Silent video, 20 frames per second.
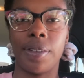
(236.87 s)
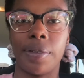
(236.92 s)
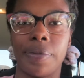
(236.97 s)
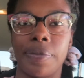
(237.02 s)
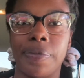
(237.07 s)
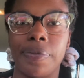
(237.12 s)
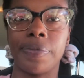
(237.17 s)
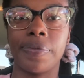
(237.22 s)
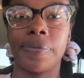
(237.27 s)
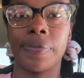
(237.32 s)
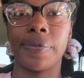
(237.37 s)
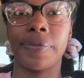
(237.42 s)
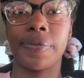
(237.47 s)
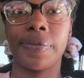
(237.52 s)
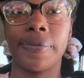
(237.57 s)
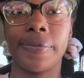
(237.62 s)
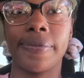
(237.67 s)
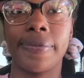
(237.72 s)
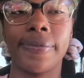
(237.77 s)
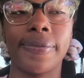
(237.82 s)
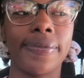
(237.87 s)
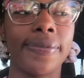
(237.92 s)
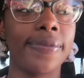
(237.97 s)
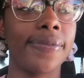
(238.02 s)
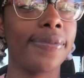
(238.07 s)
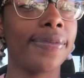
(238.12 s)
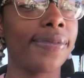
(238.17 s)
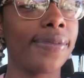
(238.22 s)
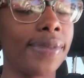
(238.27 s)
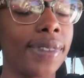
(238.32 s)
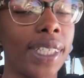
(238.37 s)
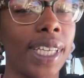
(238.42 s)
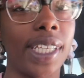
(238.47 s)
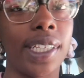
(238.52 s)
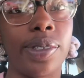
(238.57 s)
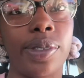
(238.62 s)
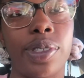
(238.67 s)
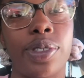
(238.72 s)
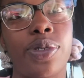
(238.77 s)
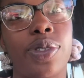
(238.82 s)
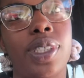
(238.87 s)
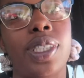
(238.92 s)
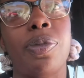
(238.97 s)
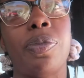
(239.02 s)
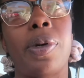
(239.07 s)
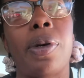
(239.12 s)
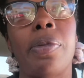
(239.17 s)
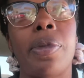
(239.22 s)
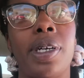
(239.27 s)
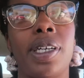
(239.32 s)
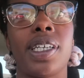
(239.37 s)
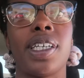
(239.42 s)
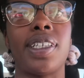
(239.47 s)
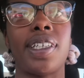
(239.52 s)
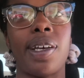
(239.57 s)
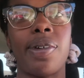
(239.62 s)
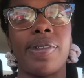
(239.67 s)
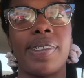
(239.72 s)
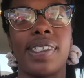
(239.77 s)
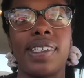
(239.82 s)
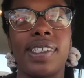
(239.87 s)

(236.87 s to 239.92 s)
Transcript: It was really a bummer because I